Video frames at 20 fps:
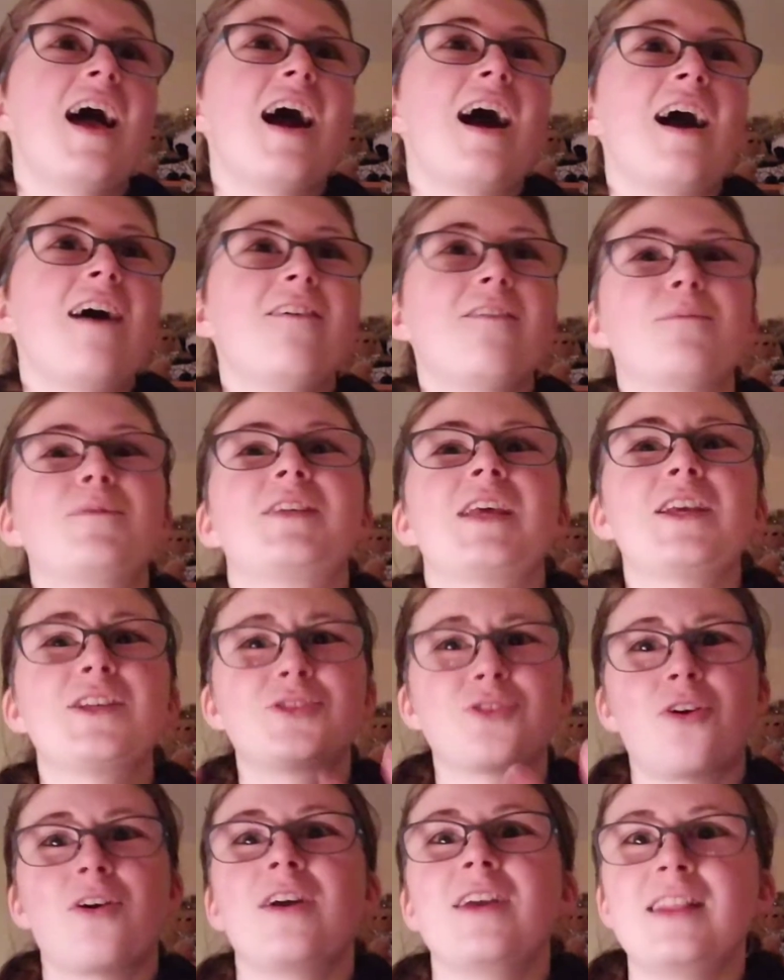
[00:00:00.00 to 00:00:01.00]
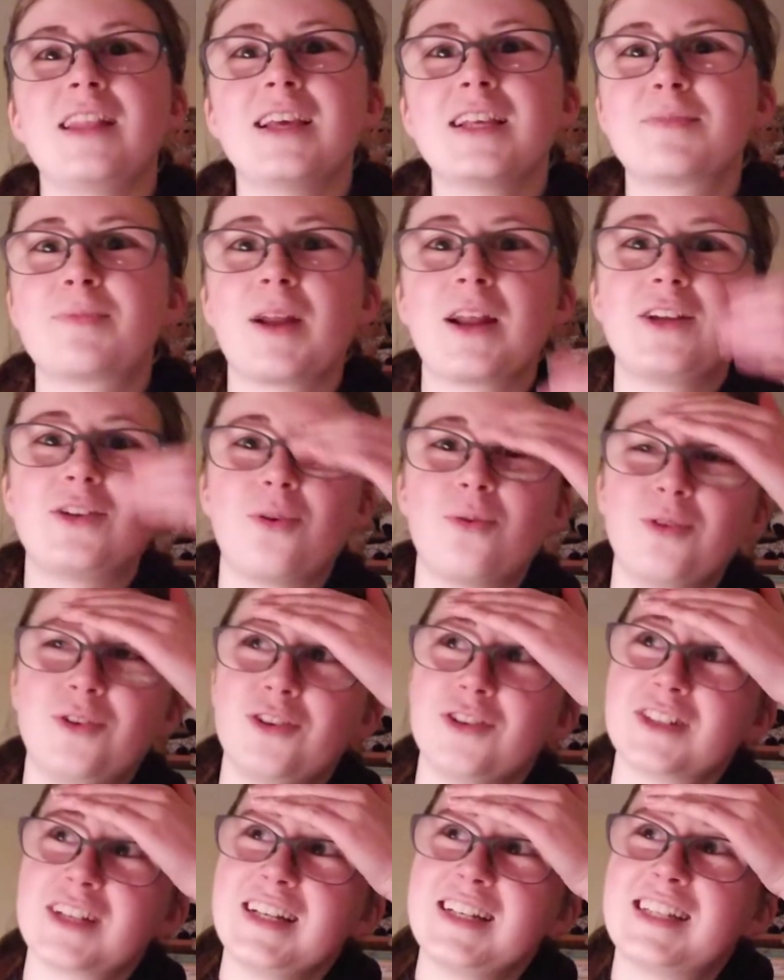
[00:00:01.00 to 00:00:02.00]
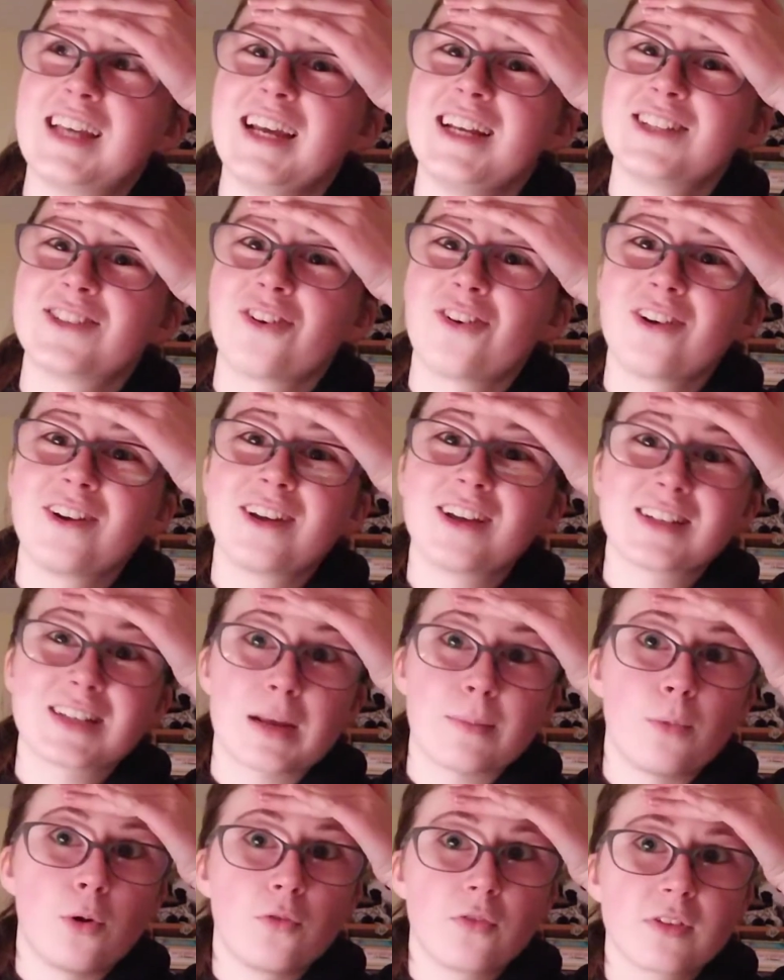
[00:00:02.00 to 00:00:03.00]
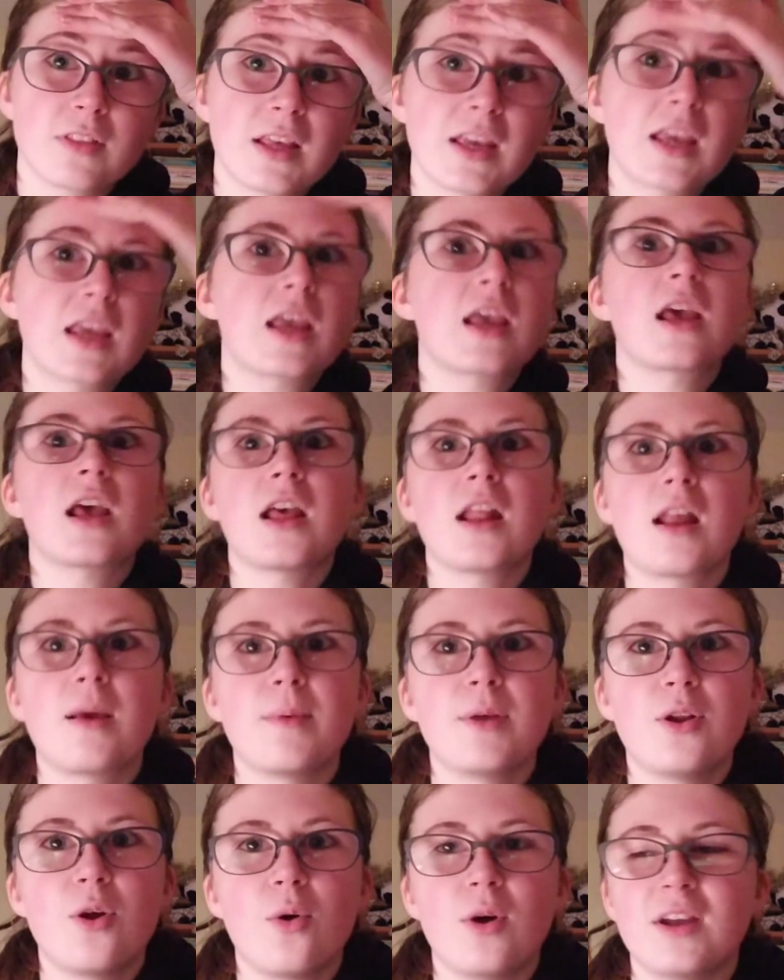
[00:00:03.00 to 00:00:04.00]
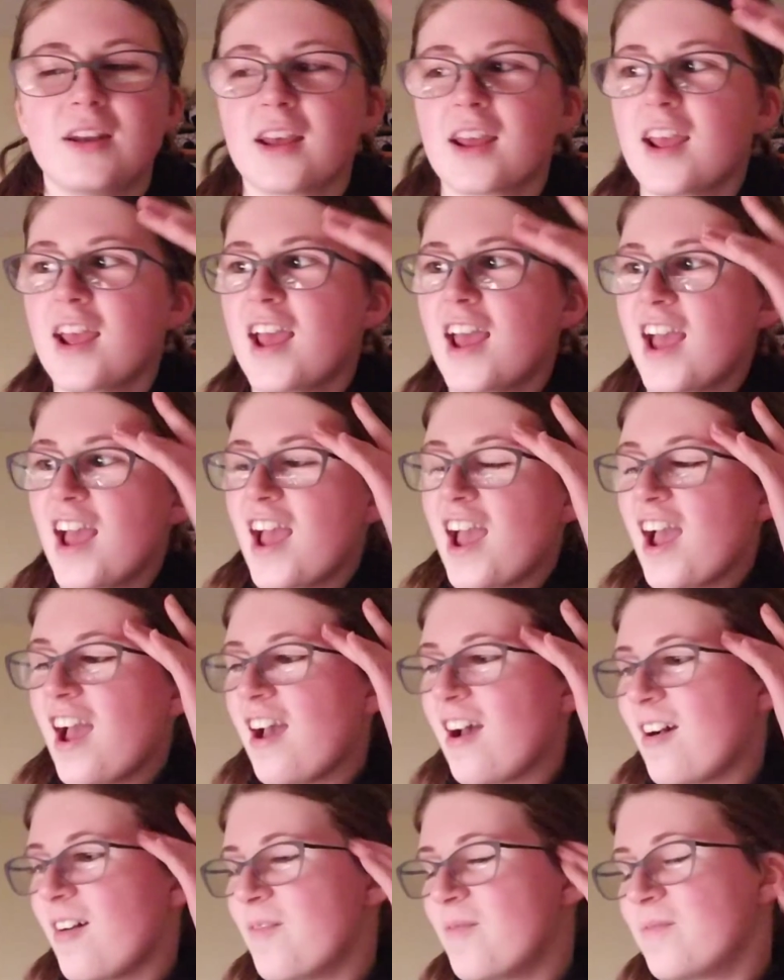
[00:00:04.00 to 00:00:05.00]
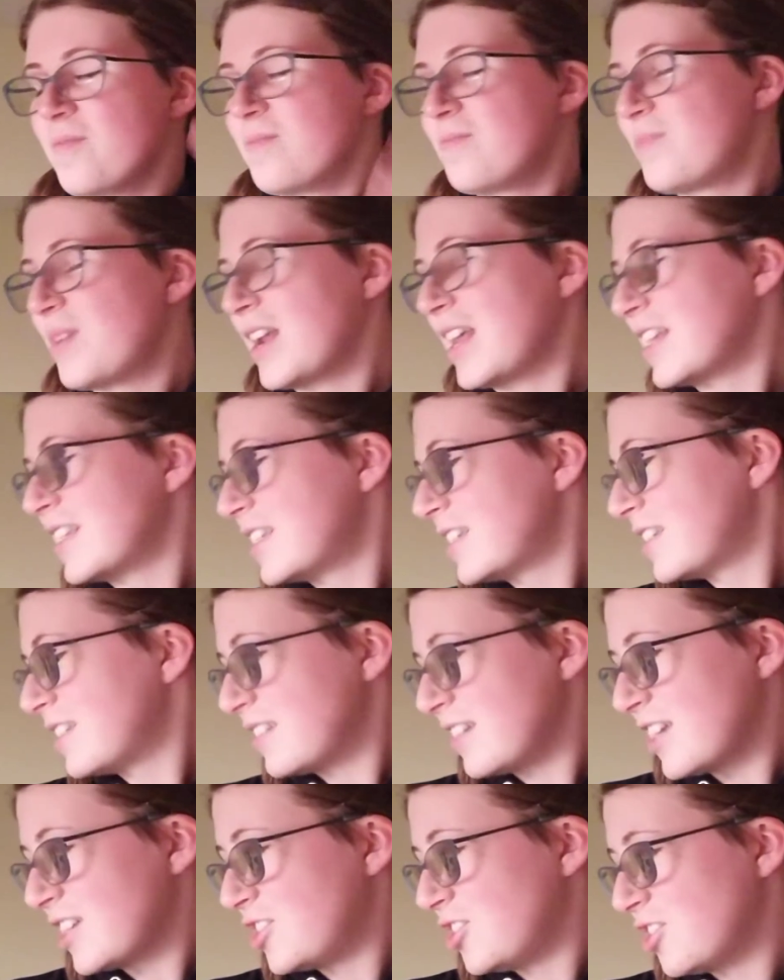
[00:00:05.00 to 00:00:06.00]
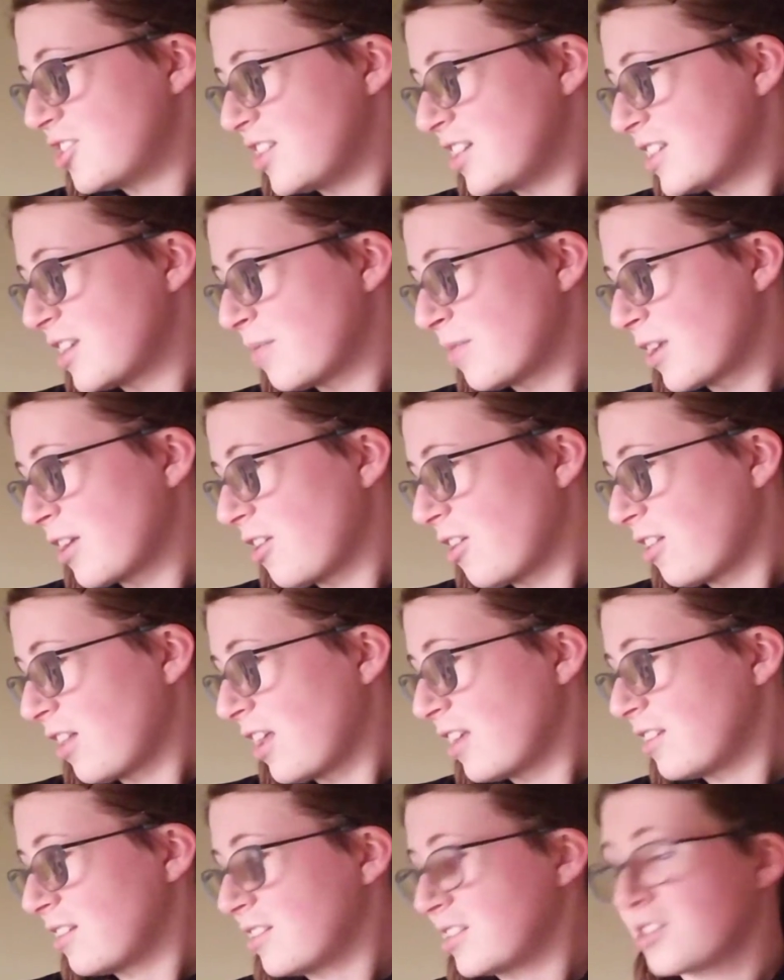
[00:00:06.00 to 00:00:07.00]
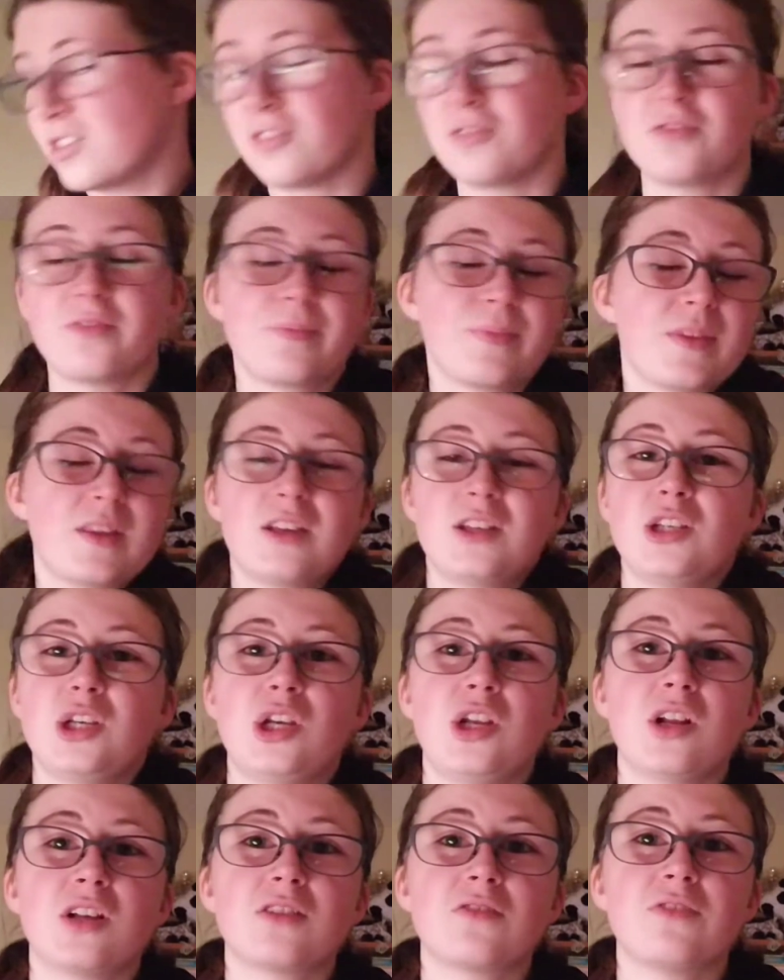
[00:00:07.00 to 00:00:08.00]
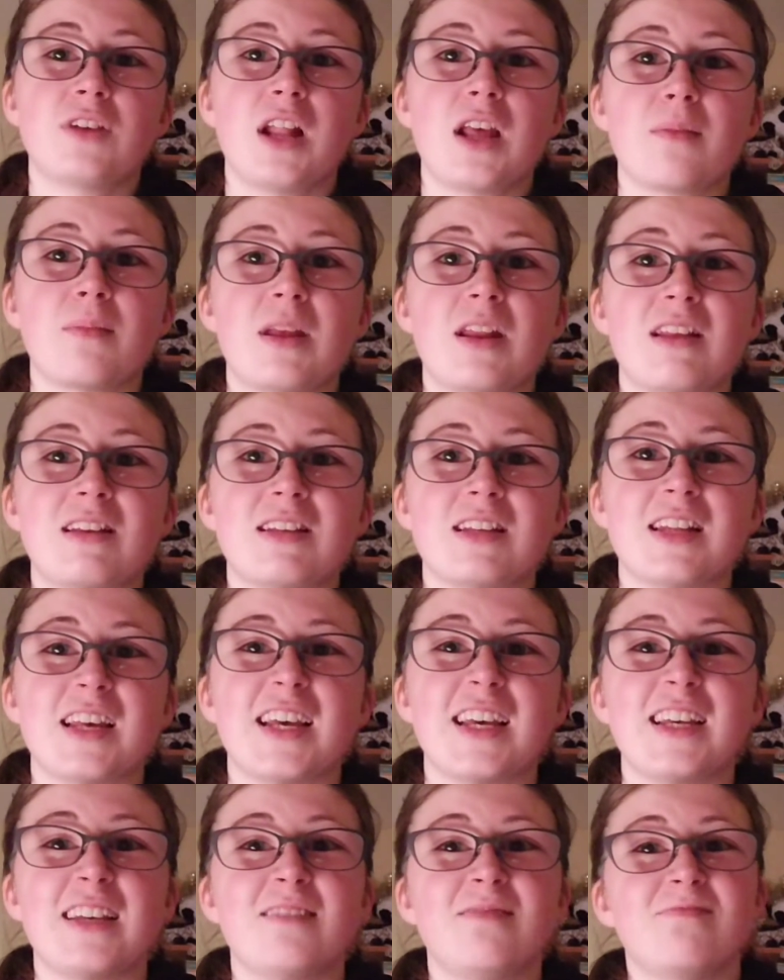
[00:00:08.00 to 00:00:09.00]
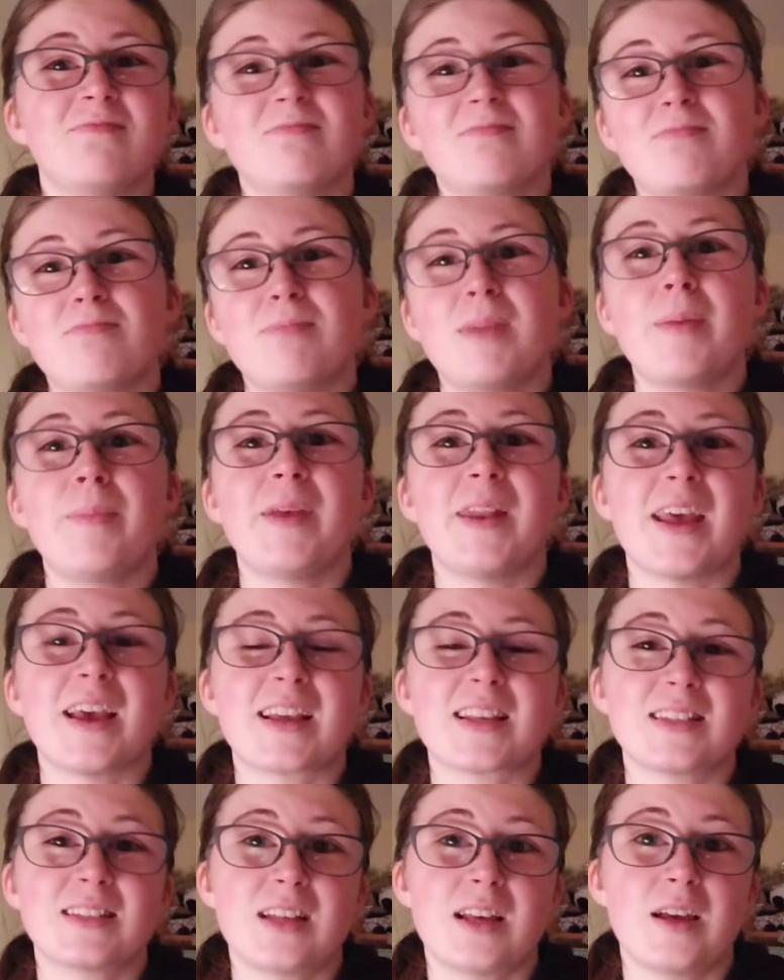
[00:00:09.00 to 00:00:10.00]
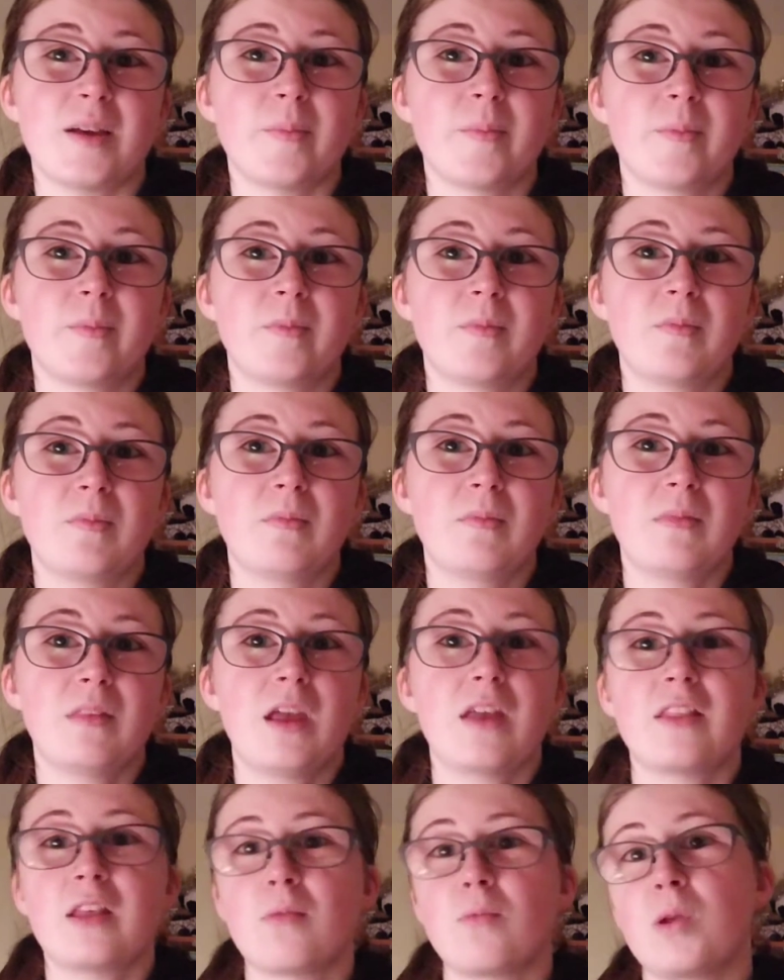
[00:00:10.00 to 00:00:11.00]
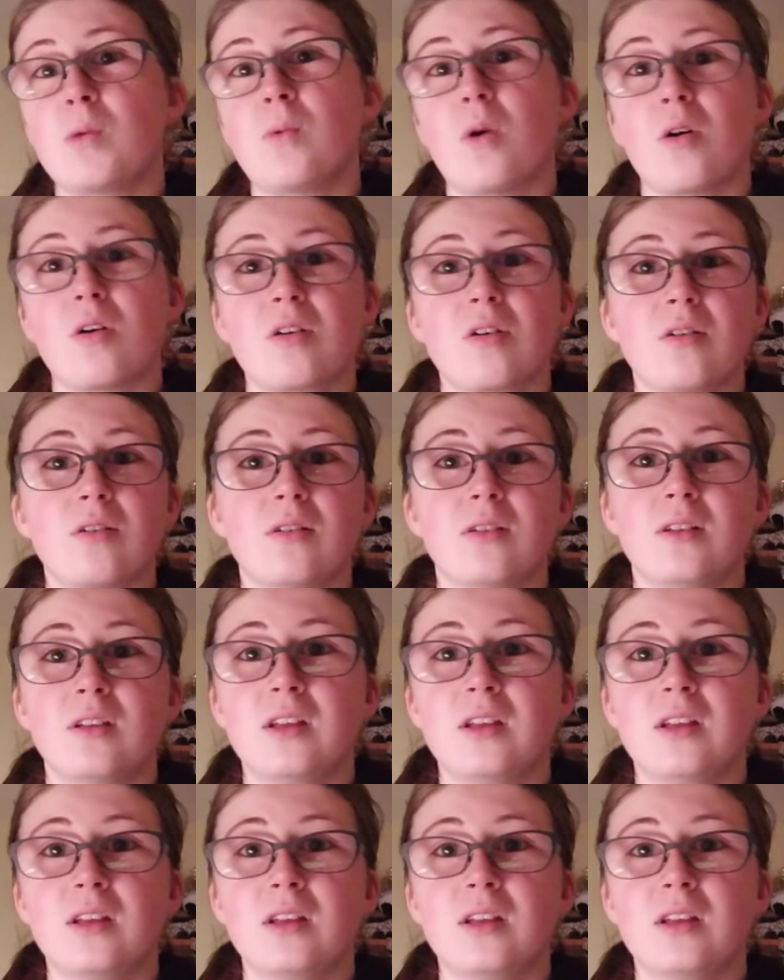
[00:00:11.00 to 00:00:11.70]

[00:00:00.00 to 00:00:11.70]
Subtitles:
I'm saying sorry in this, but I don't usually say sorry because I'm overthinking it and I'm annoyed. But it's usually something along the lines of, "She doesn't feel like meeting today, maybe next time." And then we walk on.